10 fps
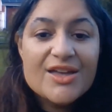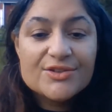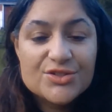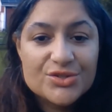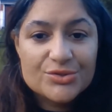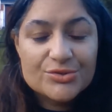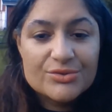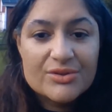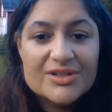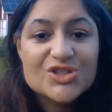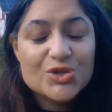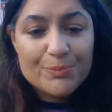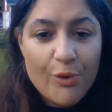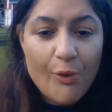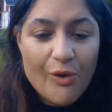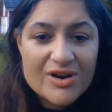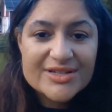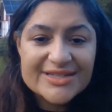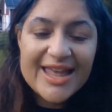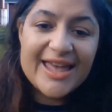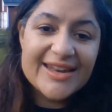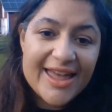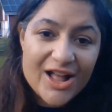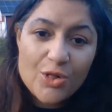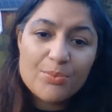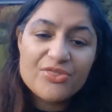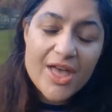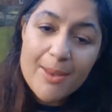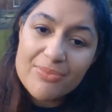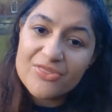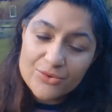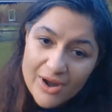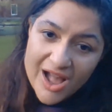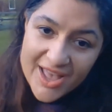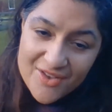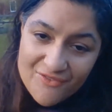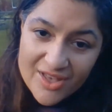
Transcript: to support and help them thrive